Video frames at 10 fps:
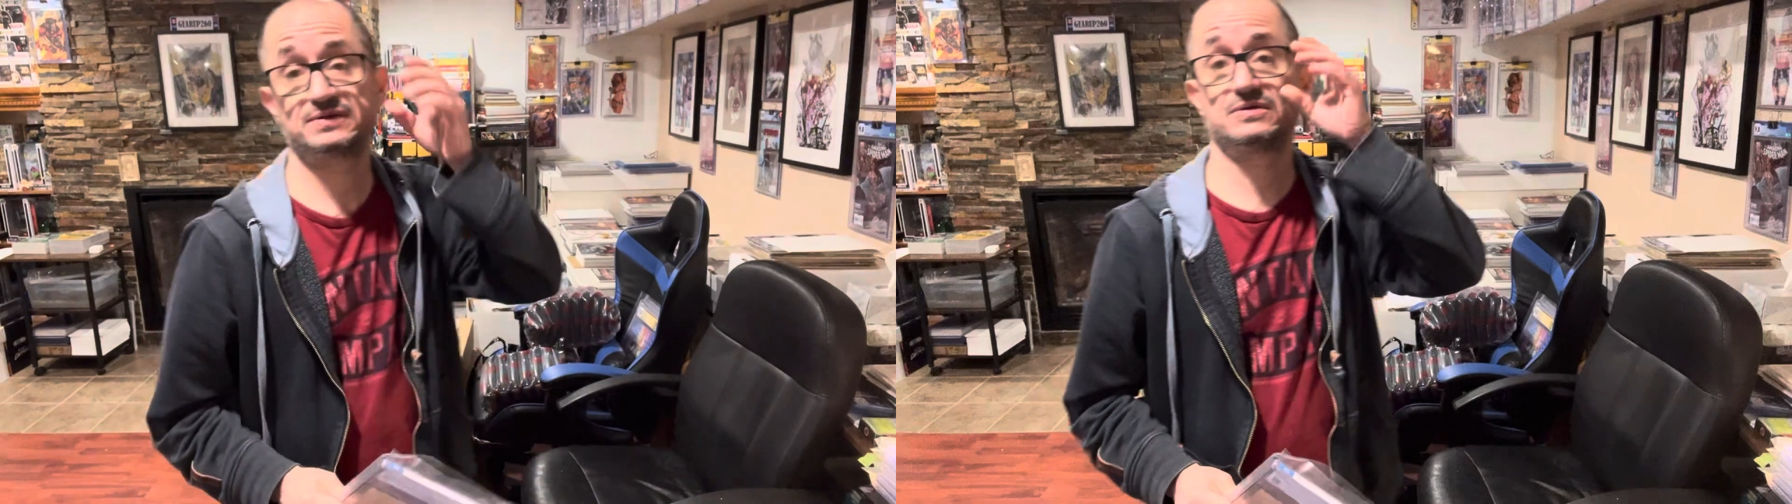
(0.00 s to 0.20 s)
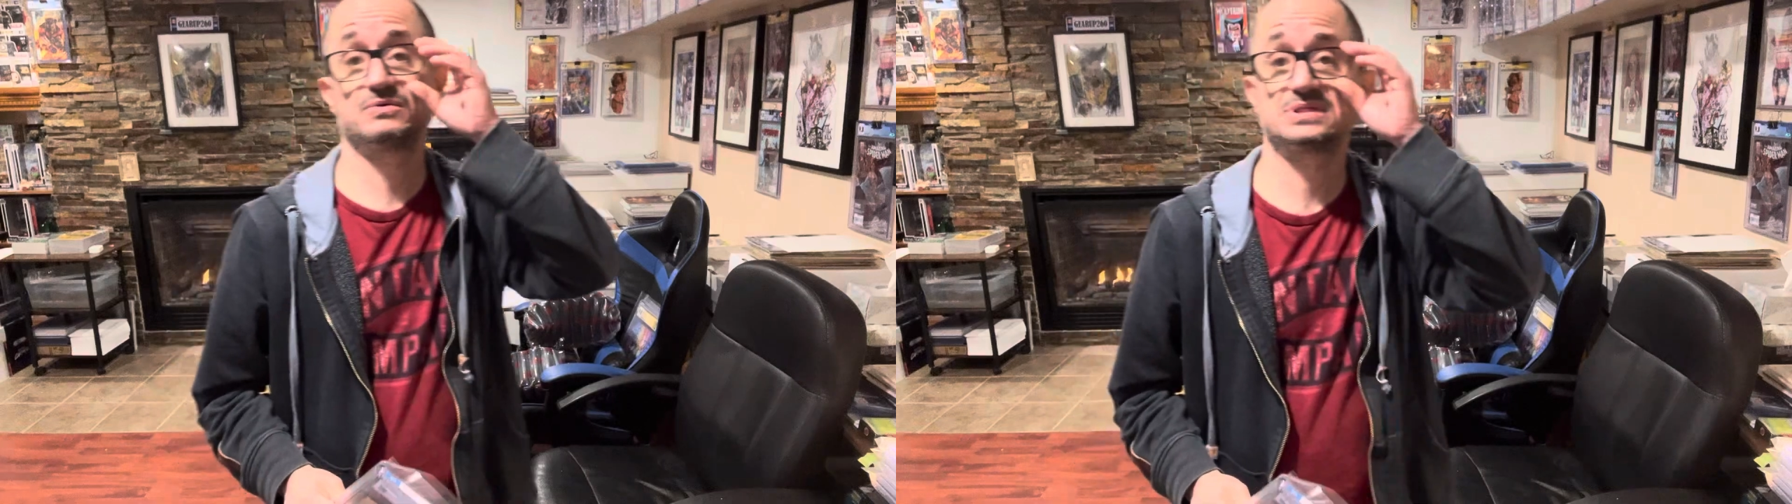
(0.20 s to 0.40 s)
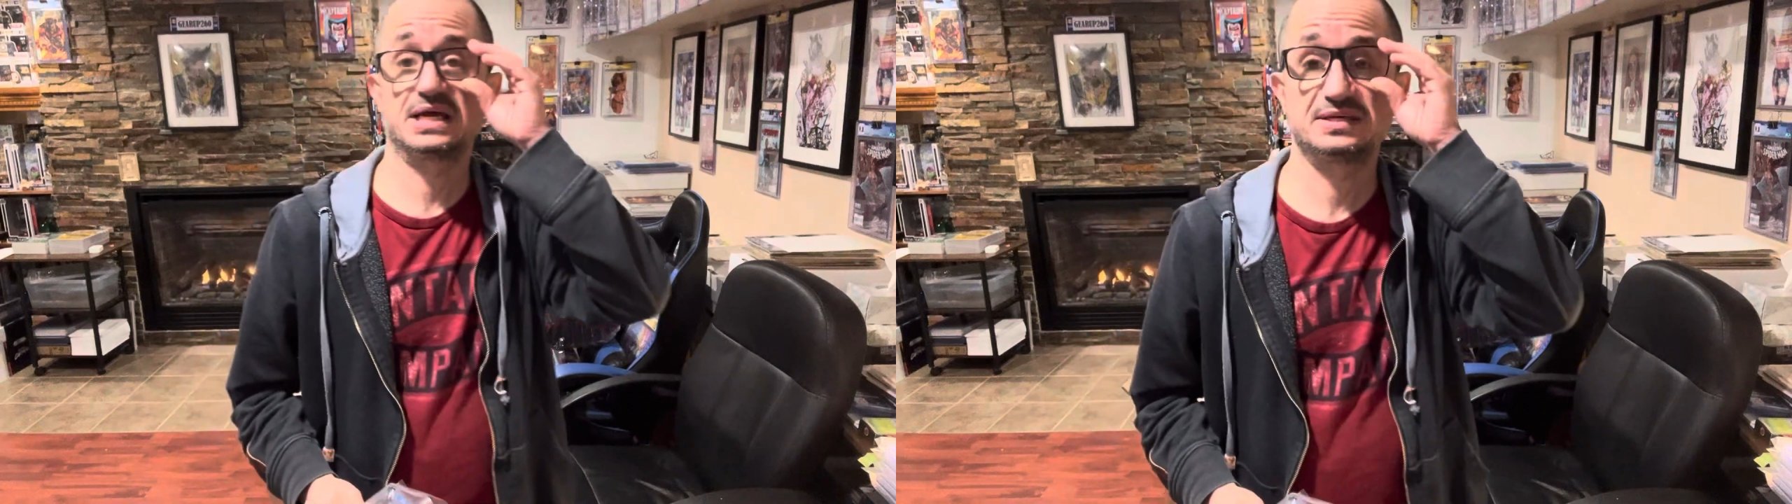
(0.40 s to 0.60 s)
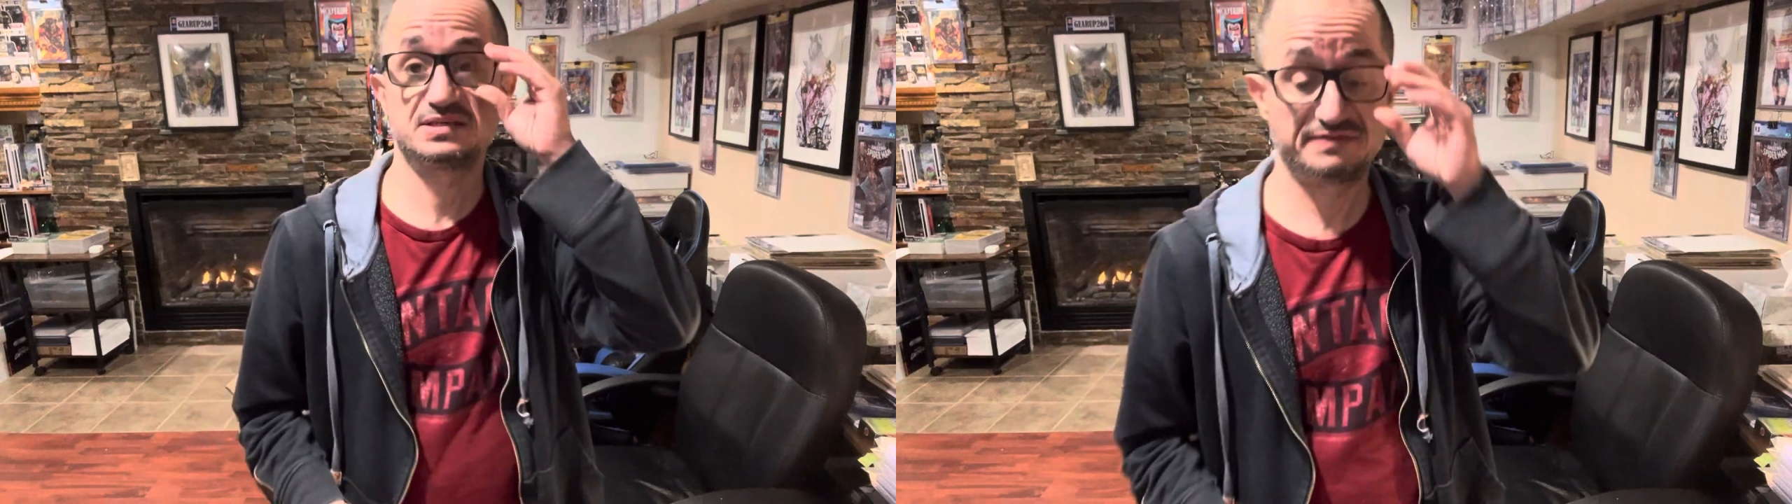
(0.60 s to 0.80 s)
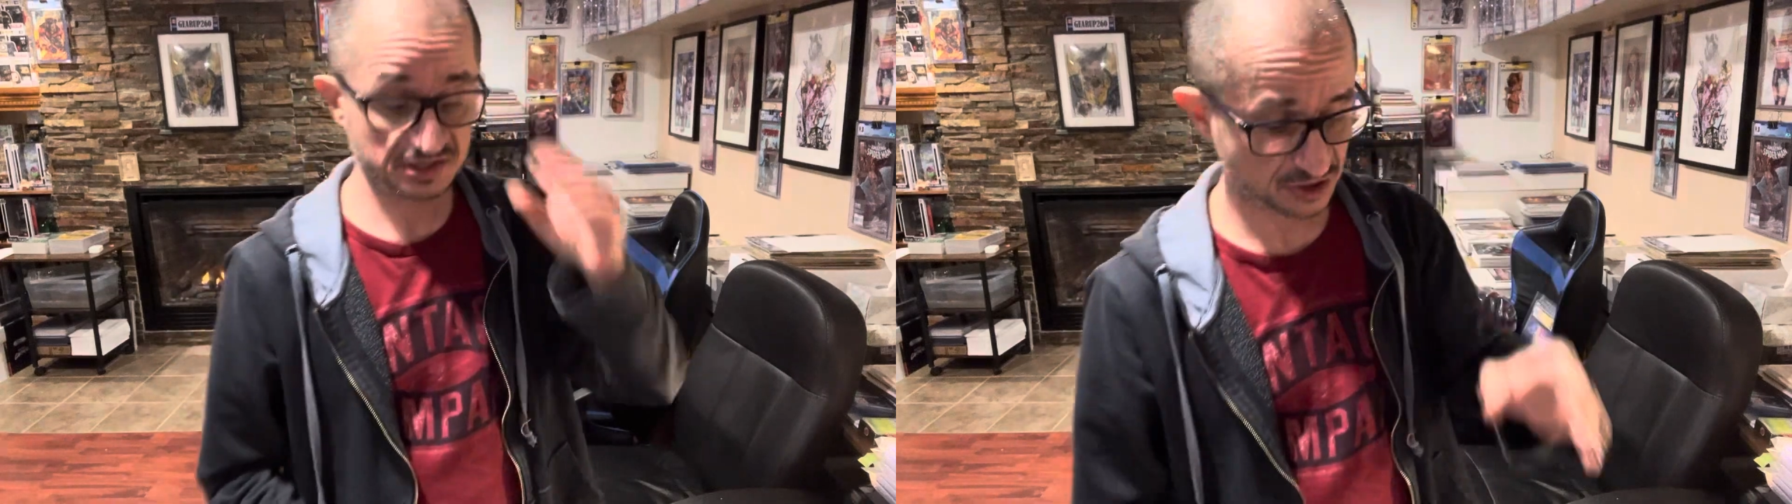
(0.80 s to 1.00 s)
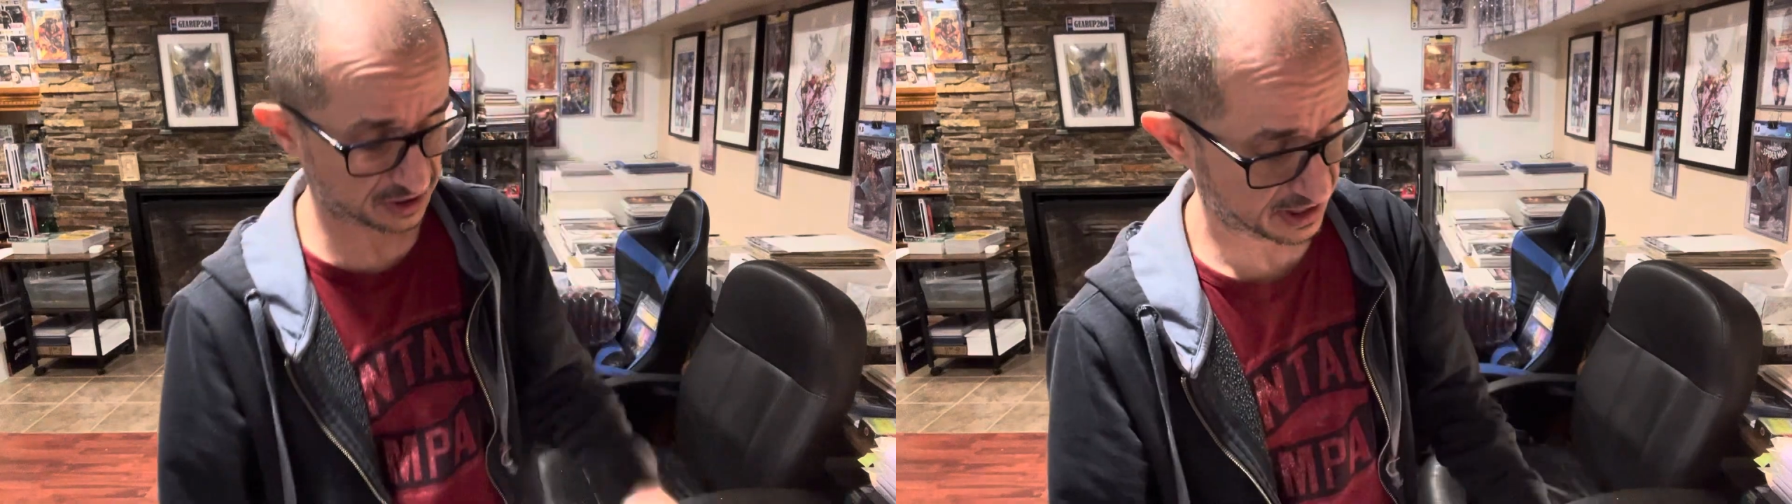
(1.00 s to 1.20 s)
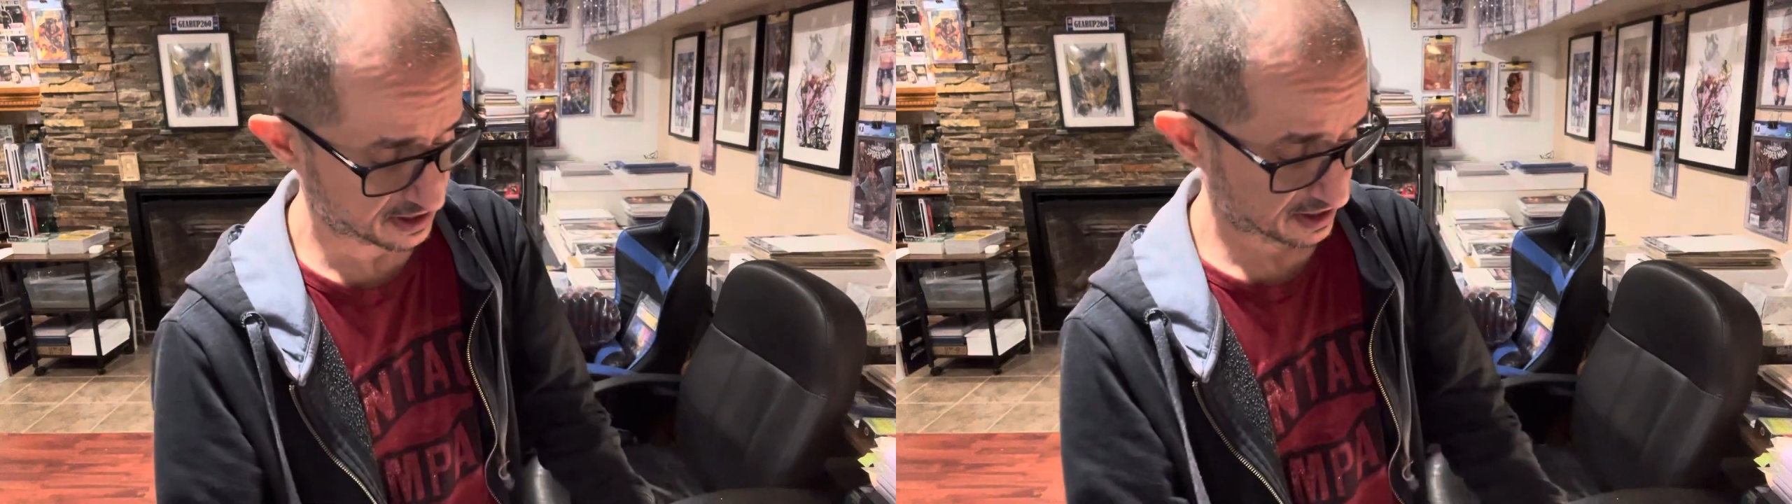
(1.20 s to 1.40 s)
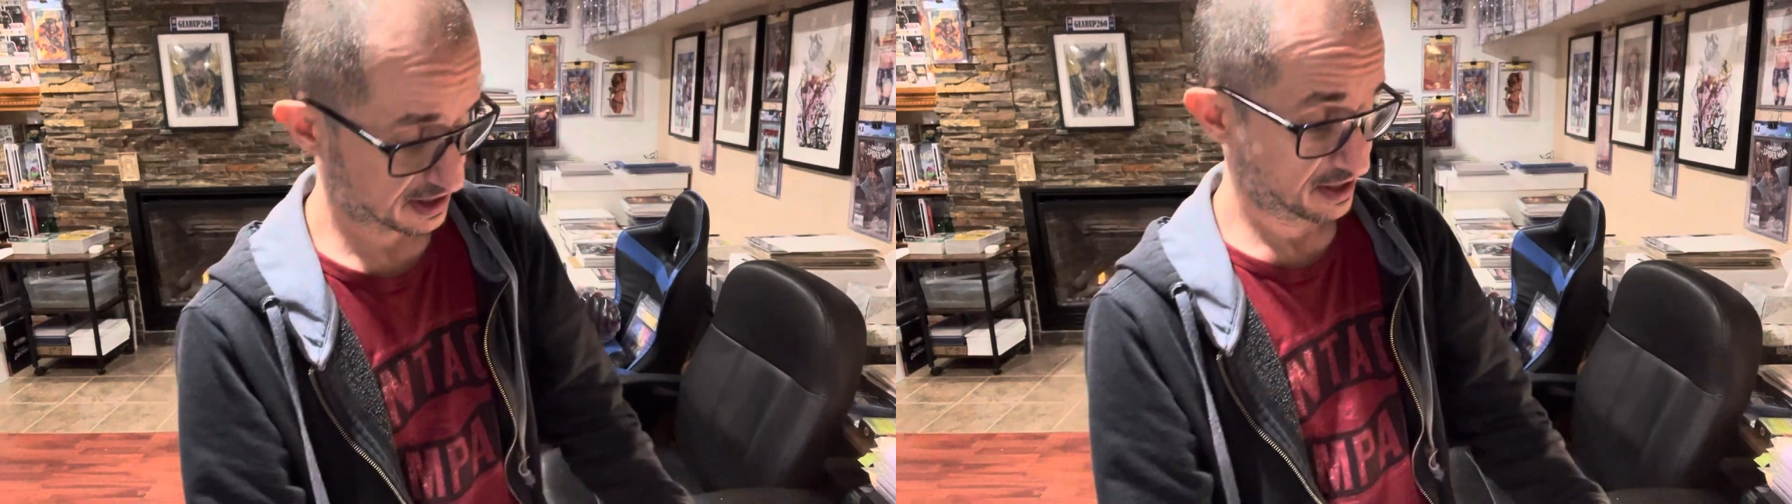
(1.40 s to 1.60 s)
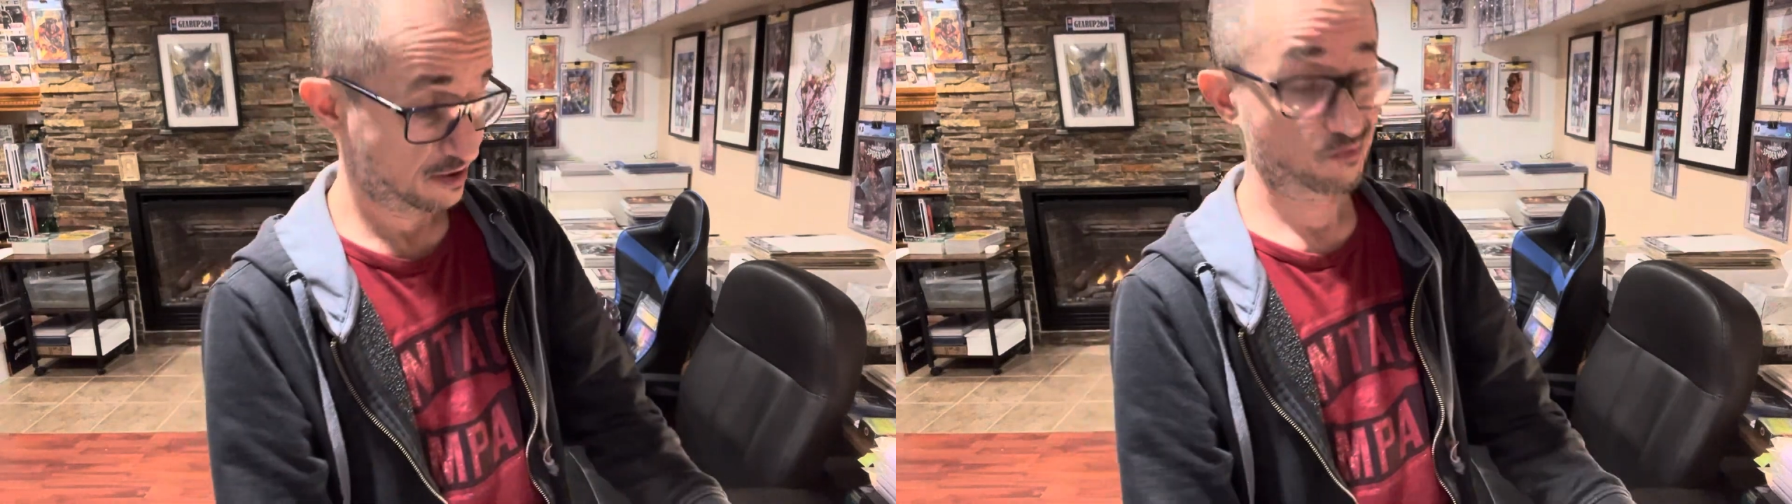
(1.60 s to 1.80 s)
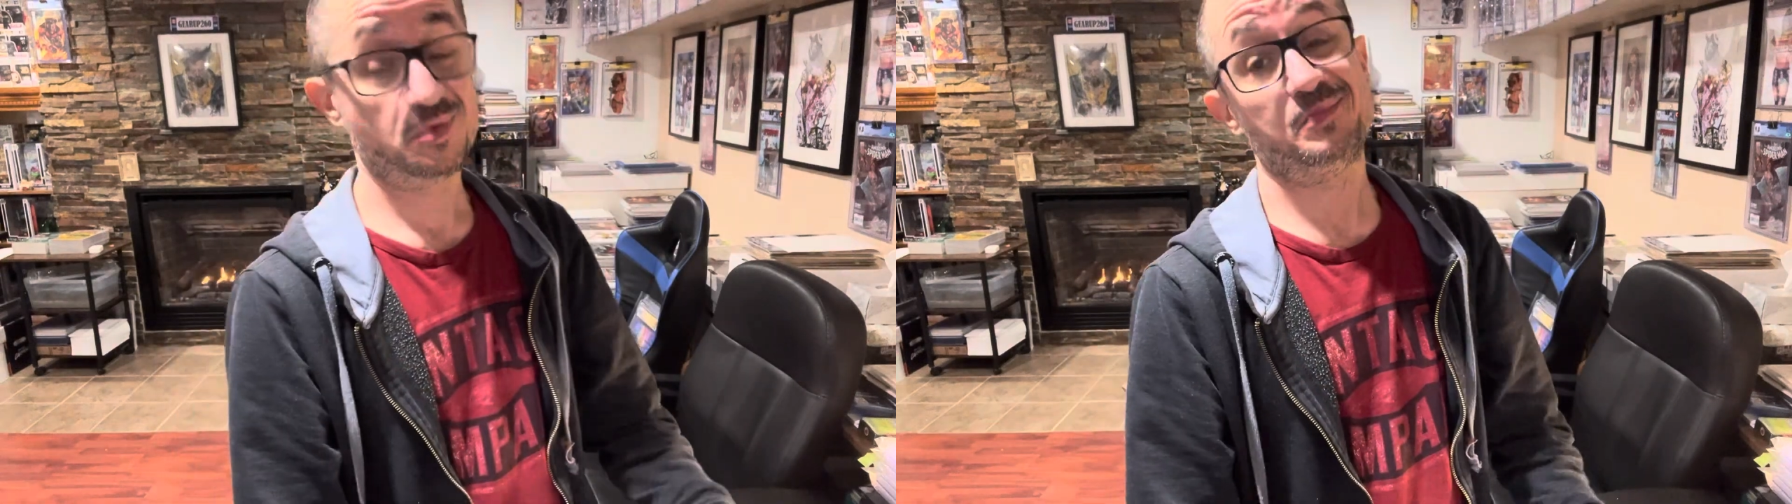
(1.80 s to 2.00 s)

to those, I guess, eventually. But